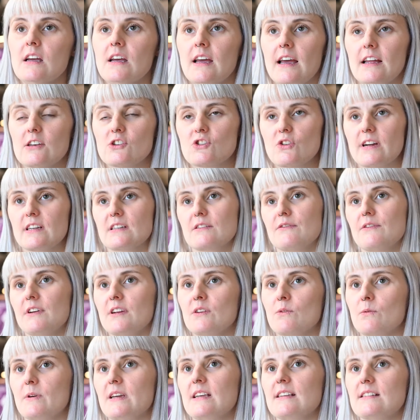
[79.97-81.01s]
and trying to
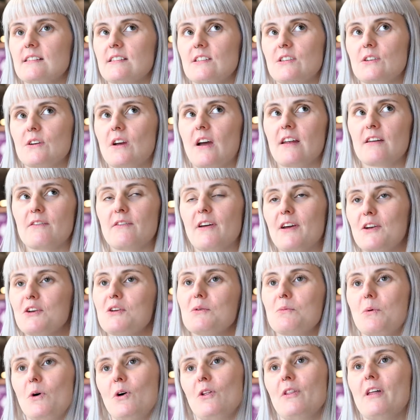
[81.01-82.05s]
find ways to kind of, how do you
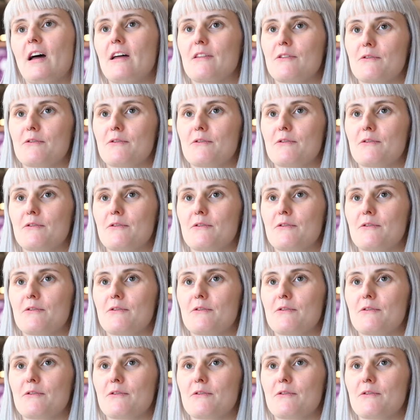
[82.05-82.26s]
pull that